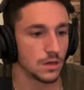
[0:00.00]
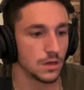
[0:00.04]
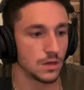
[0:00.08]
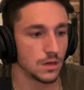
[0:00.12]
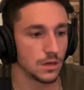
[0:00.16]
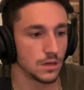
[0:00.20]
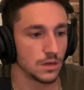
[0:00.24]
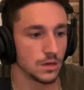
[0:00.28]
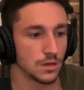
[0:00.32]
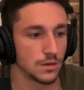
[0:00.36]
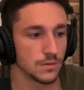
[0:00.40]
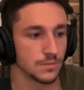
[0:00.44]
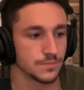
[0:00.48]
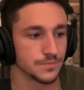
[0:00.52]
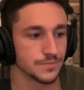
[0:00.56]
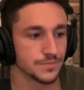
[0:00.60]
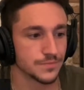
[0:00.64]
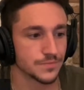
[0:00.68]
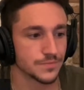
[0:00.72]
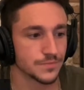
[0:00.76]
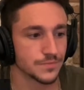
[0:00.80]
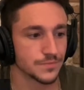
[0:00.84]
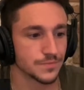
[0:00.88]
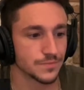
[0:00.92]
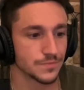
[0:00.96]
Um,
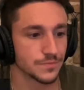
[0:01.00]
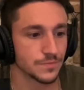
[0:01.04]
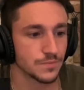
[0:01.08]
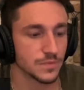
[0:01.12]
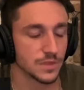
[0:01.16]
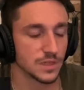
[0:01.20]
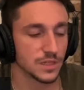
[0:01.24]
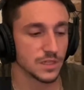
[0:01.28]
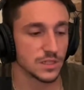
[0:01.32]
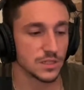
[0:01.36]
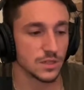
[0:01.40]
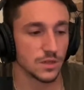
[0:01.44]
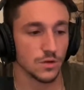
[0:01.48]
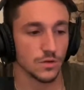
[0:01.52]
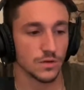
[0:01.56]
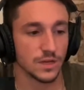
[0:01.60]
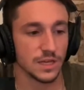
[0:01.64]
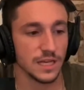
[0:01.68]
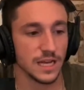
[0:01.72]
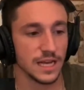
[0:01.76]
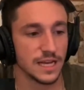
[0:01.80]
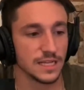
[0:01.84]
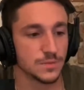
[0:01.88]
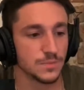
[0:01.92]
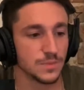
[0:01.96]
because
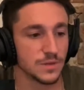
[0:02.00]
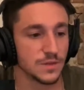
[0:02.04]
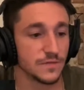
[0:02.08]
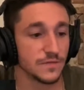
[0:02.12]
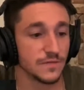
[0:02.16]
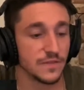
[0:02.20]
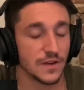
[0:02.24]
Loki has been